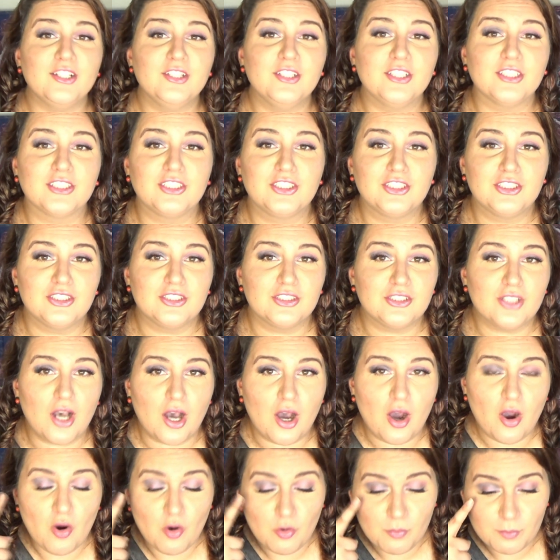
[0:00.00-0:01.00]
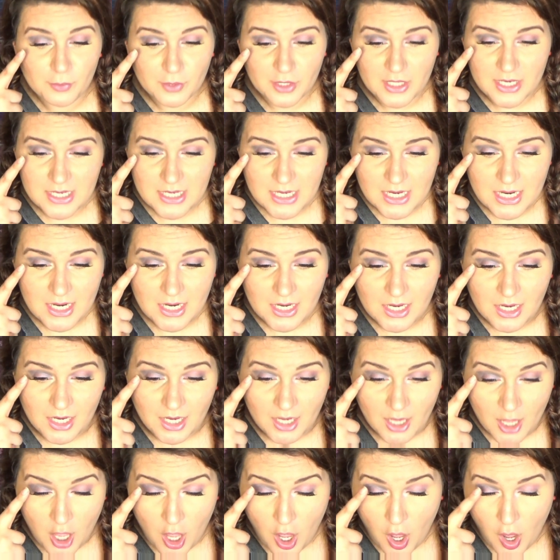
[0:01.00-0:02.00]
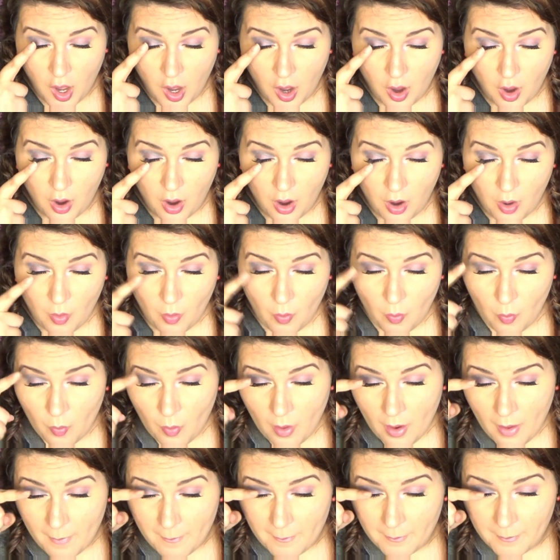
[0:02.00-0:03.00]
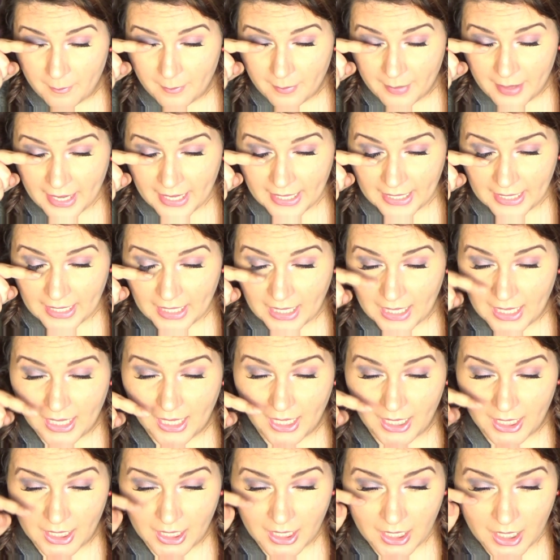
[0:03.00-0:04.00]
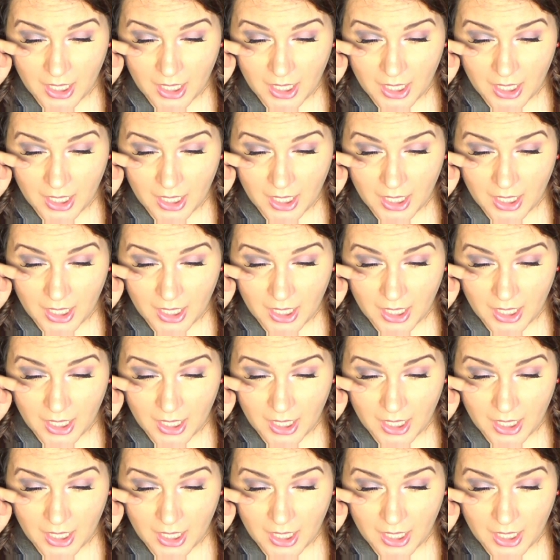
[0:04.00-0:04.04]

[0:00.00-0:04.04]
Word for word: looks so pretty. Oh my god.